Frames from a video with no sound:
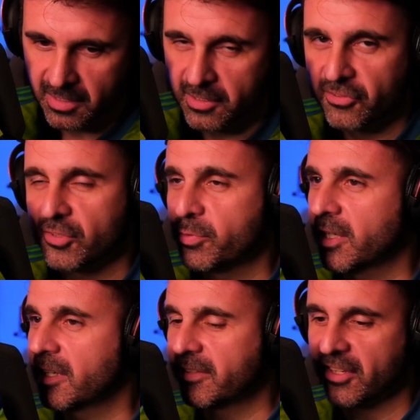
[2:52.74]
This is a
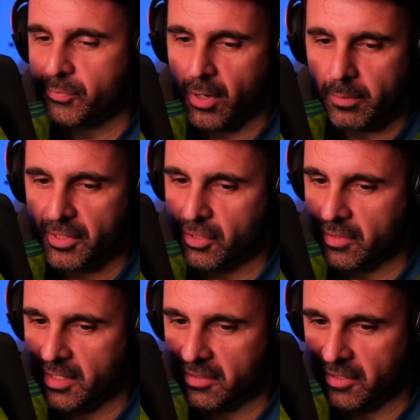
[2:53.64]
pretty intense barbecue to
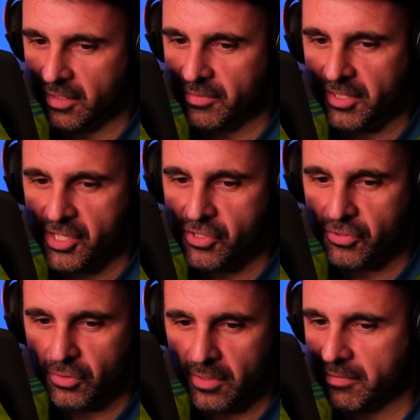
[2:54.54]
get the invitation
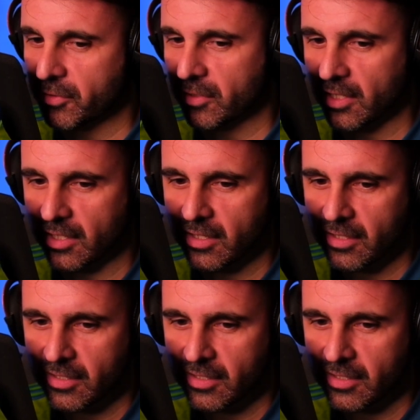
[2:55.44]
to, I feel like.